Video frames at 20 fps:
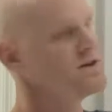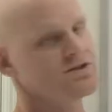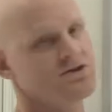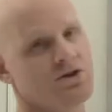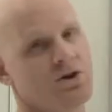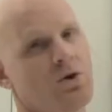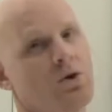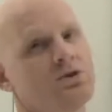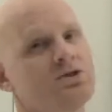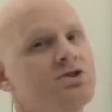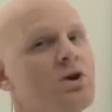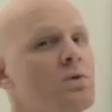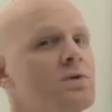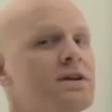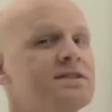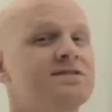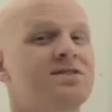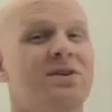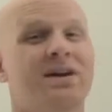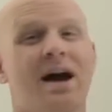so don't
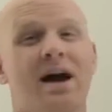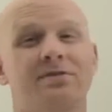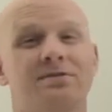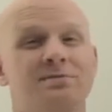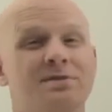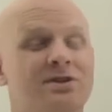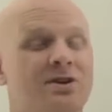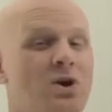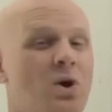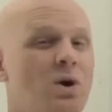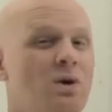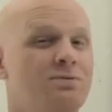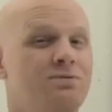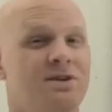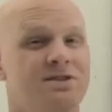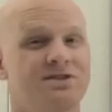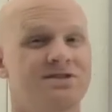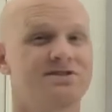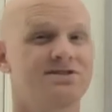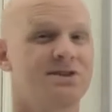necessarily have to be the
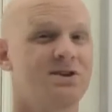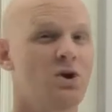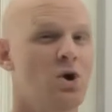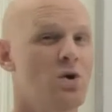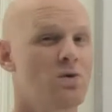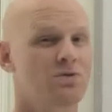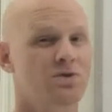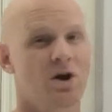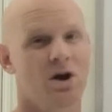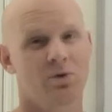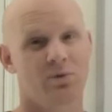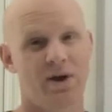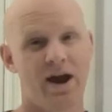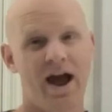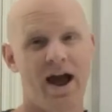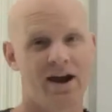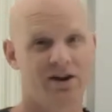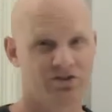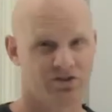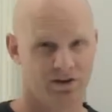coefficients in an overall
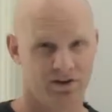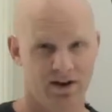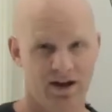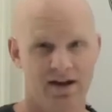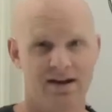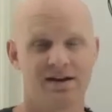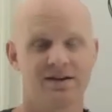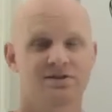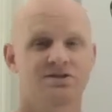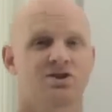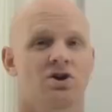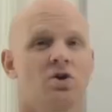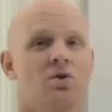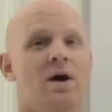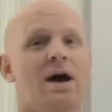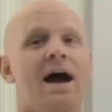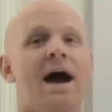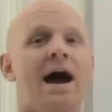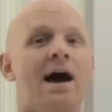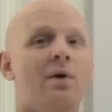reaction. So,
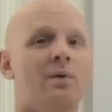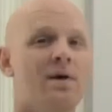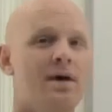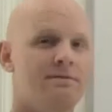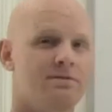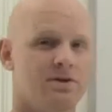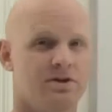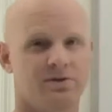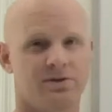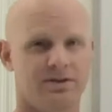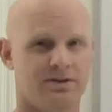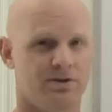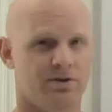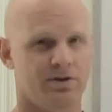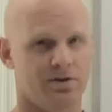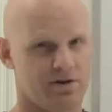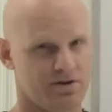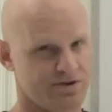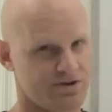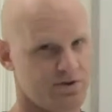however, you did
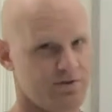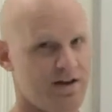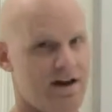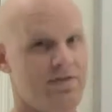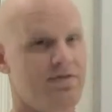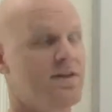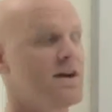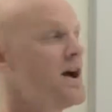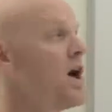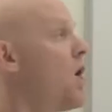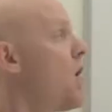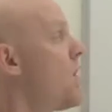learn also that they